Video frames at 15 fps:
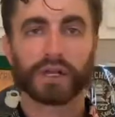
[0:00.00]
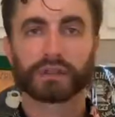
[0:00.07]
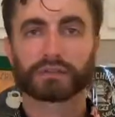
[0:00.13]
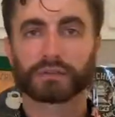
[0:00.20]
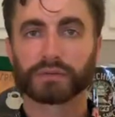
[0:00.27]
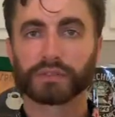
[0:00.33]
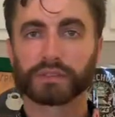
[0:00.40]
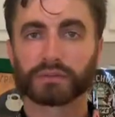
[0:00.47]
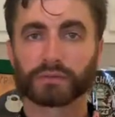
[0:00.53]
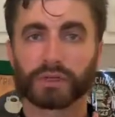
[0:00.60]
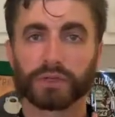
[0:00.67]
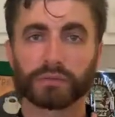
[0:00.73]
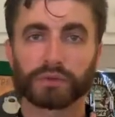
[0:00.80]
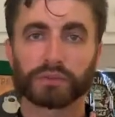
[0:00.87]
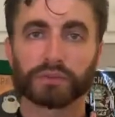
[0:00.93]
So we just went
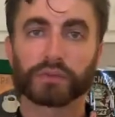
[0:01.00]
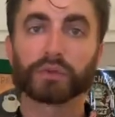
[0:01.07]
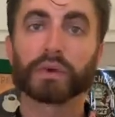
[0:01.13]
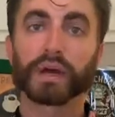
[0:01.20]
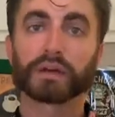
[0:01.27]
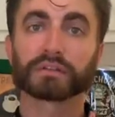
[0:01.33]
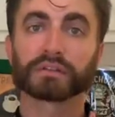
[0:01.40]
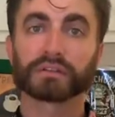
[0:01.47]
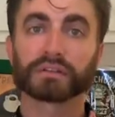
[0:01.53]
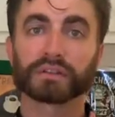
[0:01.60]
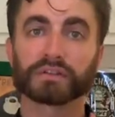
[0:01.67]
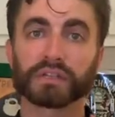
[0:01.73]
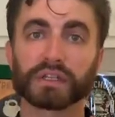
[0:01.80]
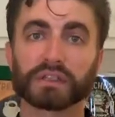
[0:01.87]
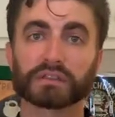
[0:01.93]
in with 2 ounces
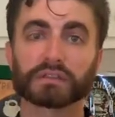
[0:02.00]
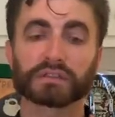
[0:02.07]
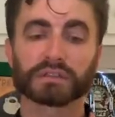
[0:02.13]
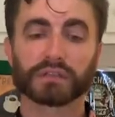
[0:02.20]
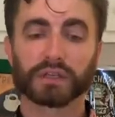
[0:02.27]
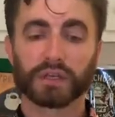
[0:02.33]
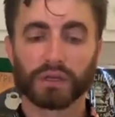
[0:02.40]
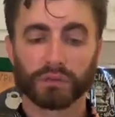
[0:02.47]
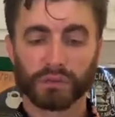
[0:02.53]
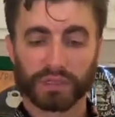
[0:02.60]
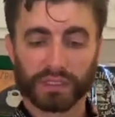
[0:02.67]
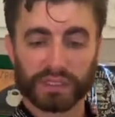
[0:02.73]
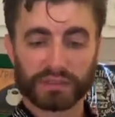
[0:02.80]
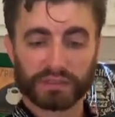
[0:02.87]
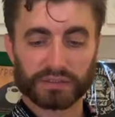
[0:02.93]
of this. We're gonna
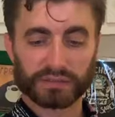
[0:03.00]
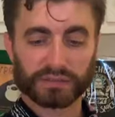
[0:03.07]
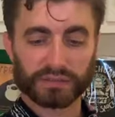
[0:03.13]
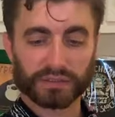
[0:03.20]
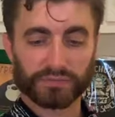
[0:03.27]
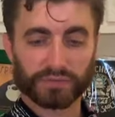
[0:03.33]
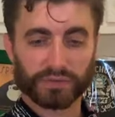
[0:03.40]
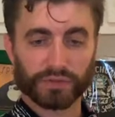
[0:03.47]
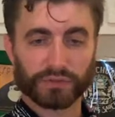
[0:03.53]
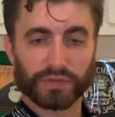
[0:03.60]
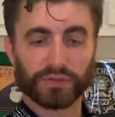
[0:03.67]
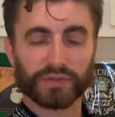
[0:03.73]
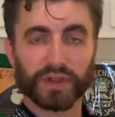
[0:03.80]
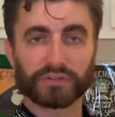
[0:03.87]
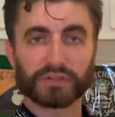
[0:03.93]
let this sit for 3 to
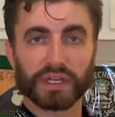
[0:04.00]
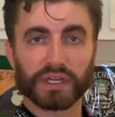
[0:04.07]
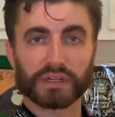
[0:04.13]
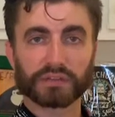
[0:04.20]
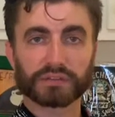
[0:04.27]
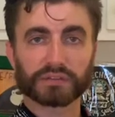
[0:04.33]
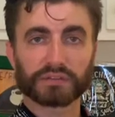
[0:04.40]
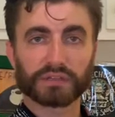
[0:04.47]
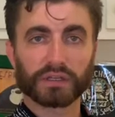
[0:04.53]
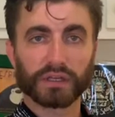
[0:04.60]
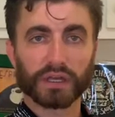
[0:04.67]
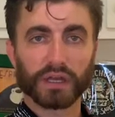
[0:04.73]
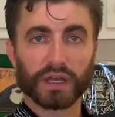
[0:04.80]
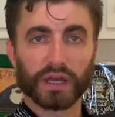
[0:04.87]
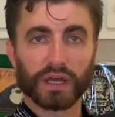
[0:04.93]
5 days.
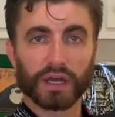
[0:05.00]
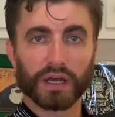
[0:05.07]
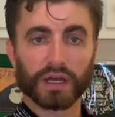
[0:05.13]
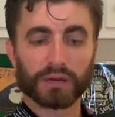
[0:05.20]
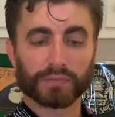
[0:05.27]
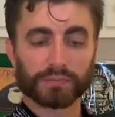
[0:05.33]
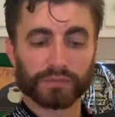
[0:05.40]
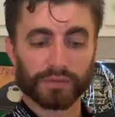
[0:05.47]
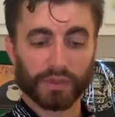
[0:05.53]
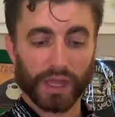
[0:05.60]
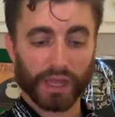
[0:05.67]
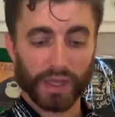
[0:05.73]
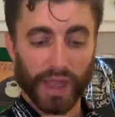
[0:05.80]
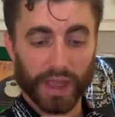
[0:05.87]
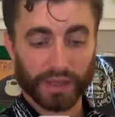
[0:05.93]

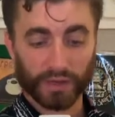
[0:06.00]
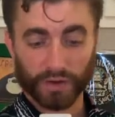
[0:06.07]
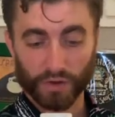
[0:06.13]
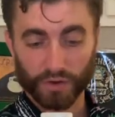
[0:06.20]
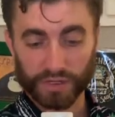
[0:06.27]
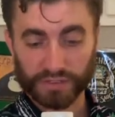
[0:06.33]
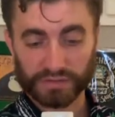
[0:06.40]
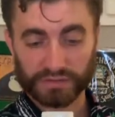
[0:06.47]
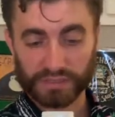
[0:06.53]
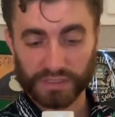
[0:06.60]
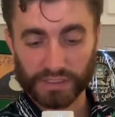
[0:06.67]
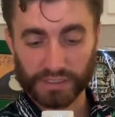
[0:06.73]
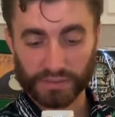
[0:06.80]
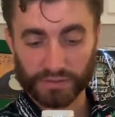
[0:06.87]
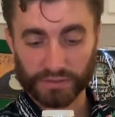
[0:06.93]
I can already see
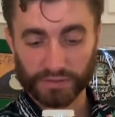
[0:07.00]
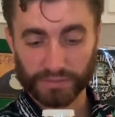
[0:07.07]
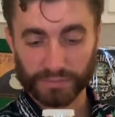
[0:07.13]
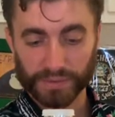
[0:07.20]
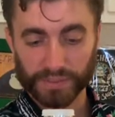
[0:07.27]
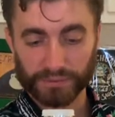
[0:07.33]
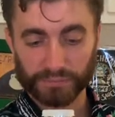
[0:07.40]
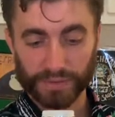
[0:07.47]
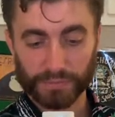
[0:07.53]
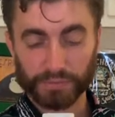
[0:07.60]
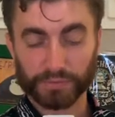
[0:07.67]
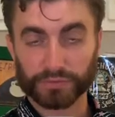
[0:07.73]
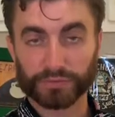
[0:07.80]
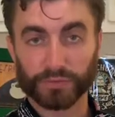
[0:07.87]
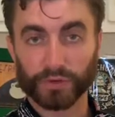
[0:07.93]
a little bit of
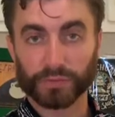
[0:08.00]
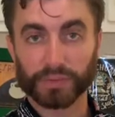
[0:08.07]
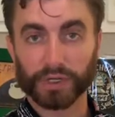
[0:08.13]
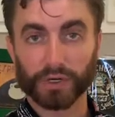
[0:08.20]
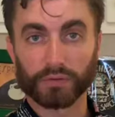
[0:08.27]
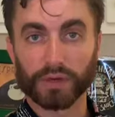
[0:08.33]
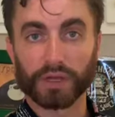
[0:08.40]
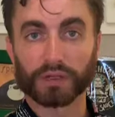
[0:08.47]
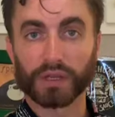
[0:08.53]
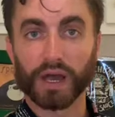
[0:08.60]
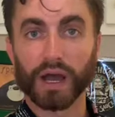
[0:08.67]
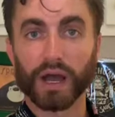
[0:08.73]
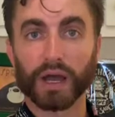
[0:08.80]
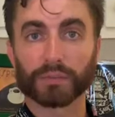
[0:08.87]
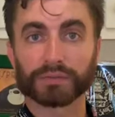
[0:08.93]
bubbles forming around the
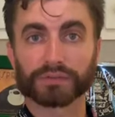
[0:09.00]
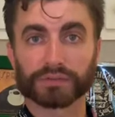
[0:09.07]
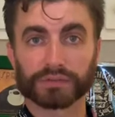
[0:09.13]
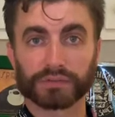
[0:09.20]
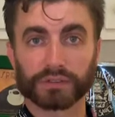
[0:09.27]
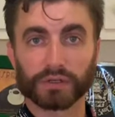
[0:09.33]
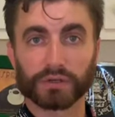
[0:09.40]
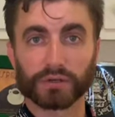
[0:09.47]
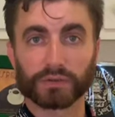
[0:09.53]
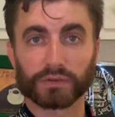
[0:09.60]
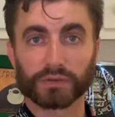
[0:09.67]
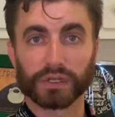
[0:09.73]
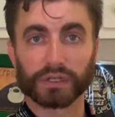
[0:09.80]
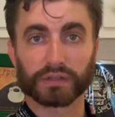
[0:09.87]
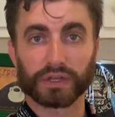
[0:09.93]
hops. So
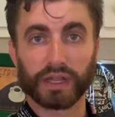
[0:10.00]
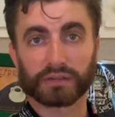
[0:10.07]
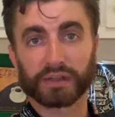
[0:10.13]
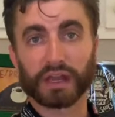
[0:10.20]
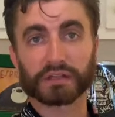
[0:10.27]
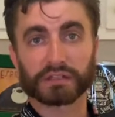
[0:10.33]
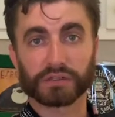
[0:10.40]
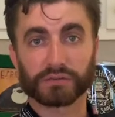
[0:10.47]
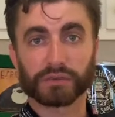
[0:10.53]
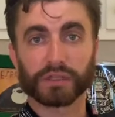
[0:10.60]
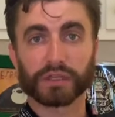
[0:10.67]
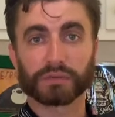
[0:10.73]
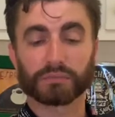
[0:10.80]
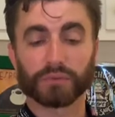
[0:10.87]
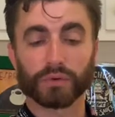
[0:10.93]
it is actually really
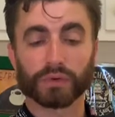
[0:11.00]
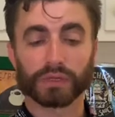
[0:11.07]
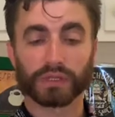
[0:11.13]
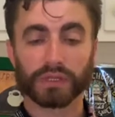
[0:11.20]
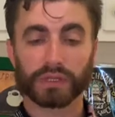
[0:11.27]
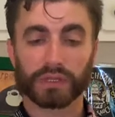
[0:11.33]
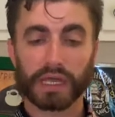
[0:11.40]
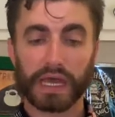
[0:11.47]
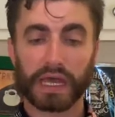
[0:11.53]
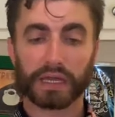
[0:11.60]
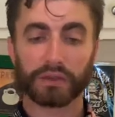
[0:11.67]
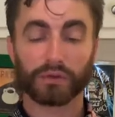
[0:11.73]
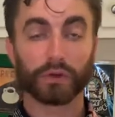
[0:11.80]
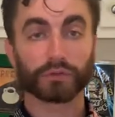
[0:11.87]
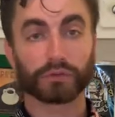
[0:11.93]
important that
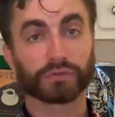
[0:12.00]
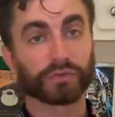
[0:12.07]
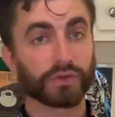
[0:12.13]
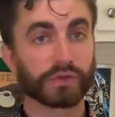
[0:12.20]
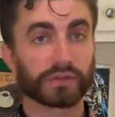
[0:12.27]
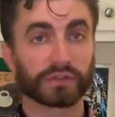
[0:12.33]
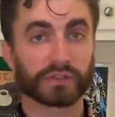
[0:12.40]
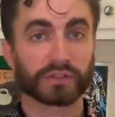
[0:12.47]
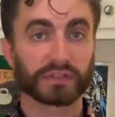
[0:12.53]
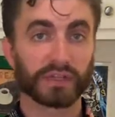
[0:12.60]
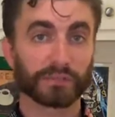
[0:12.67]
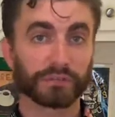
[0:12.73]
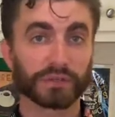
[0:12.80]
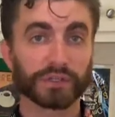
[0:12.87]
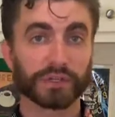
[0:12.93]
you also focus on the
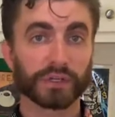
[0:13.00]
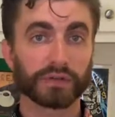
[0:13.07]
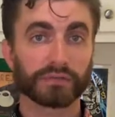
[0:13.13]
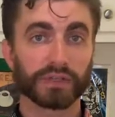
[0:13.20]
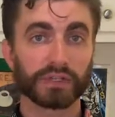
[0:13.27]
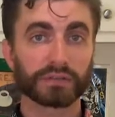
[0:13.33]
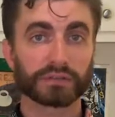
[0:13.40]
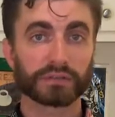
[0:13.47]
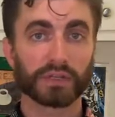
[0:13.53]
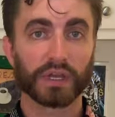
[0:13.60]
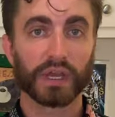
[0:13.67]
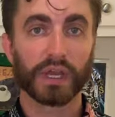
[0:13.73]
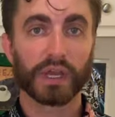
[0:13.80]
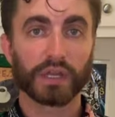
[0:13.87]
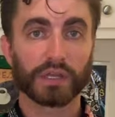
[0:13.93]
temperature of this.
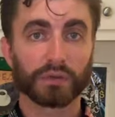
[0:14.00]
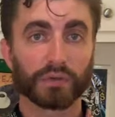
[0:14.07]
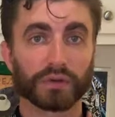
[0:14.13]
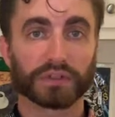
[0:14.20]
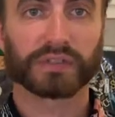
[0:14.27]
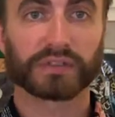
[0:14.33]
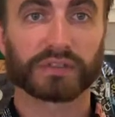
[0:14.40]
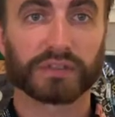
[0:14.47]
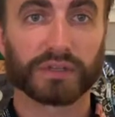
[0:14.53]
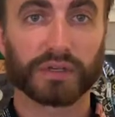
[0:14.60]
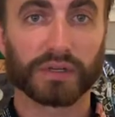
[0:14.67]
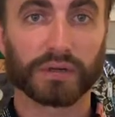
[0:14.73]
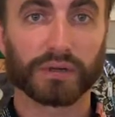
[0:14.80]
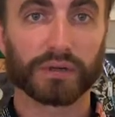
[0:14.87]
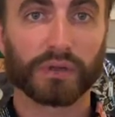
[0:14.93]
You want this
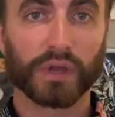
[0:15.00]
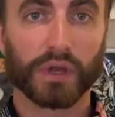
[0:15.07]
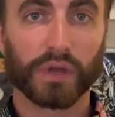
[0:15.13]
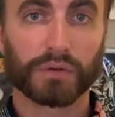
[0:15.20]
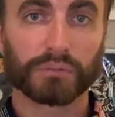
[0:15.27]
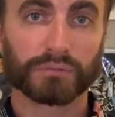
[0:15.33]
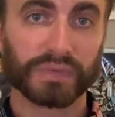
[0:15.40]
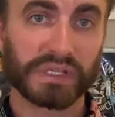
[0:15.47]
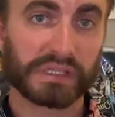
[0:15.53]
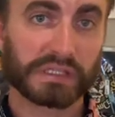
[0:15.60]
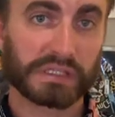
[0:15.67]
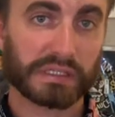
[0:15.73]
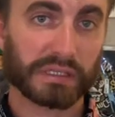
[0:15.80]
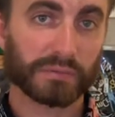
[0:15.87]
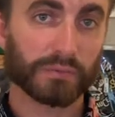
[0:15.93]
to be
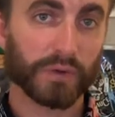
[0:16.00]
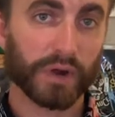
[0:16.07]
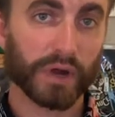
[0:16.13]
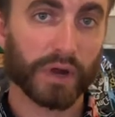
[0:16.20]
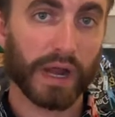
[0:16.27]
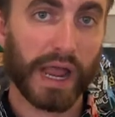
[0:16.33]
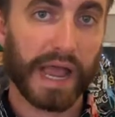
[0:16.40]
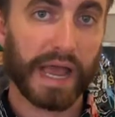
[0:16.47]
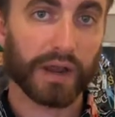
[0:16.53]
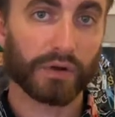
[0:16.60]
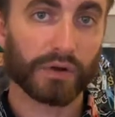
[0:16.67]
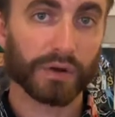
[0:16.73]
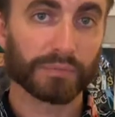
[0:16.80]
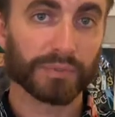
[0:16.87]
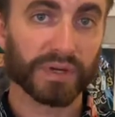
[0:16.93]
somewhere at
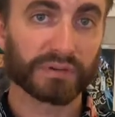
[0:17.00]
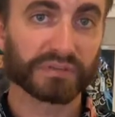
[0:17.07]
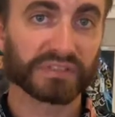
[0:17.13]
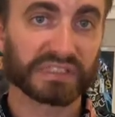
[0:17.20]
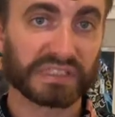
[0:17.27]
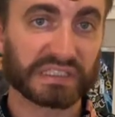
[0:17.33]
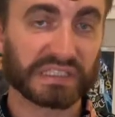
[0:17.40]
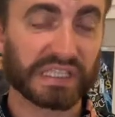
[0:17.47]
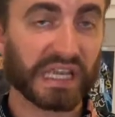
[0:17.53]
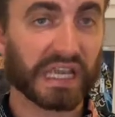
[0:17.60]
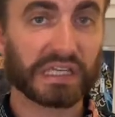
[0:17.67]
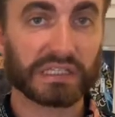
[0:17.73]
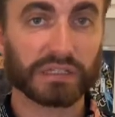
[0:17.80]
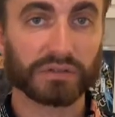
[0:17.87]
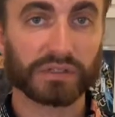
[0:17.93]
or above
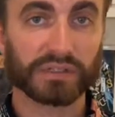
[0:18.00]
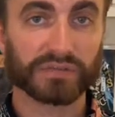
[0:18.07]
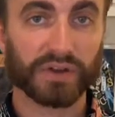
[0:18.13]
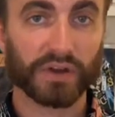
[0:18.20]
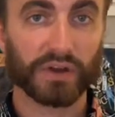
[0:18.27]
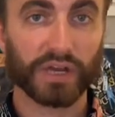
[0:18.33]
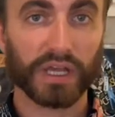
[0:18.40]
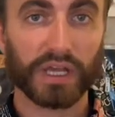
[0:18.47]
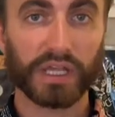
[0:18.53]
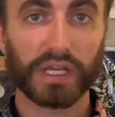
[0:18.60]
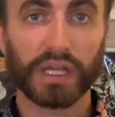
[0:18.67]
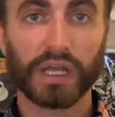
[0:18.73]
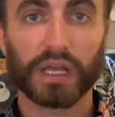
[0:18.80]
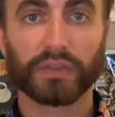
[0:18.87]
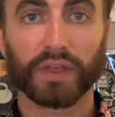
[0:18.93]
68 degrees Fahrenheit.
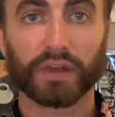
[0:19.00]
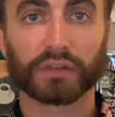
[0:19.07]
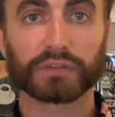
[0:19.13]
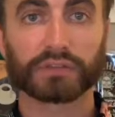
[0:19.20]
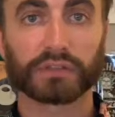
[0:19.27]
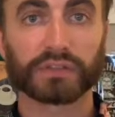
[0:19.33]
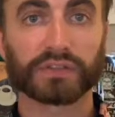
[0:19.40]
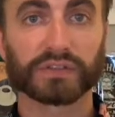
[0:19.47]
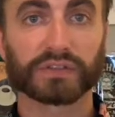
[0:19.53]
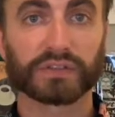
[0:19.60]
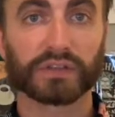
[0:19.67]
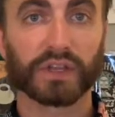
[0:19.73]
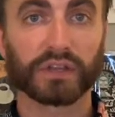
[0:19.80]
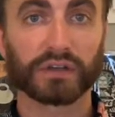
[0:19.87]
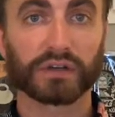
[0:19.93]
That'll serve as
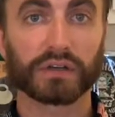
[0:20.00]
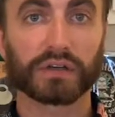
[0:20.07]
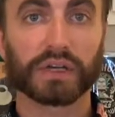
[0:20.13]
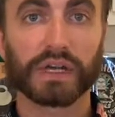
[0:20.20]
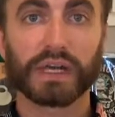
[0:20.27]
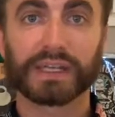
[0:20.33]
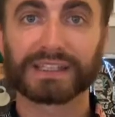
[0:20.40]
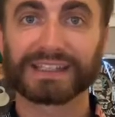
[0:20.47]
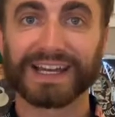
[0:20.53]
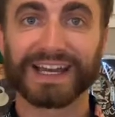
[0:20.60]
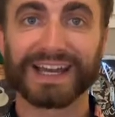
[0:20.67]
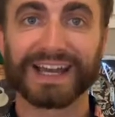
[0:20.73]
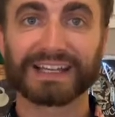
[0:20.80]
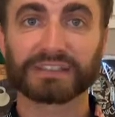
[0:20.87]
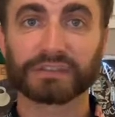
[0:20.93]
another
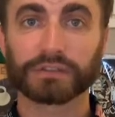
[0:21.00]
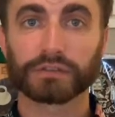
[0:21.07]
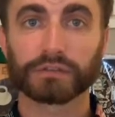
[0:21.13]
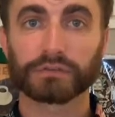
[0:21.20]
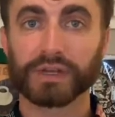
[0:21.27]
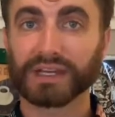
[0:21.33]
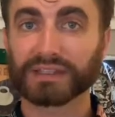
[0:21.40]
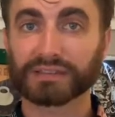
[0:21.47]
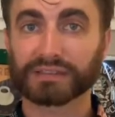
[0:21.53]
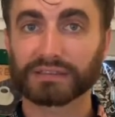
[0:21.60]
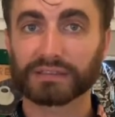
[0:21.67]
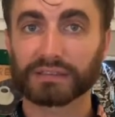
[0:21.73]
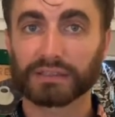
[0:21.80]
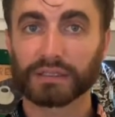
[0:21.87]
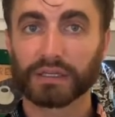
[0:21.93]
diacetyl rest.
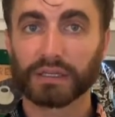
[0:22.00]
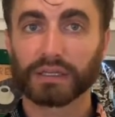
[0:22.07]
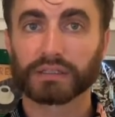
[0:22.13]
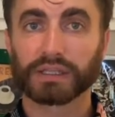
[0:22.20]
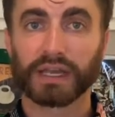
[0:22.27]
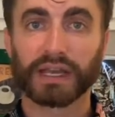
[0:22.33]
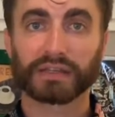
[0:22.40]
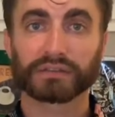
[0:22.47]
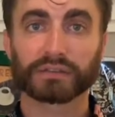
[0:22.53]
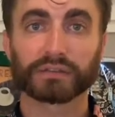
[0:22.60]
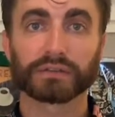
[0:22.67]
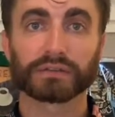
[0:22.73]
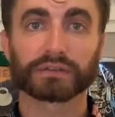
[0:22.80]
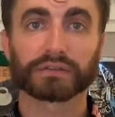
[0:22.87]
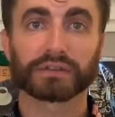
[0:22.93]

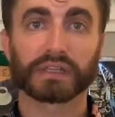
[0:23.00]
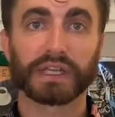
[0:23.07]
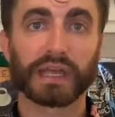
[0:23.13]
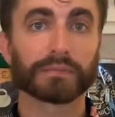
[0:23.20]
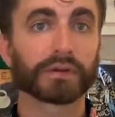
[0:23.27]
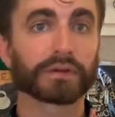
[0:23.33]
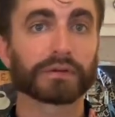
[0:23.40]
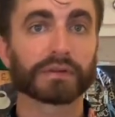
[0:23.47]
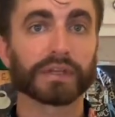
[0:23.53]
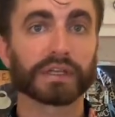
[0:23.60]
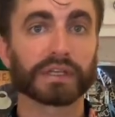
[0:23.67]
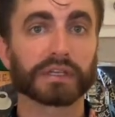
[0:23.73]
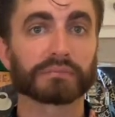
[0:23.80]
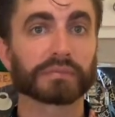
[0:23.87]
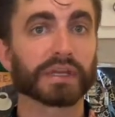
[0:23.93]
Diacetyl is the chemical
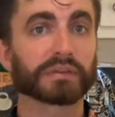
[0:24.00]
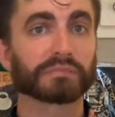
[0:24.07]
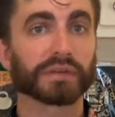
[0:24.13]
that can make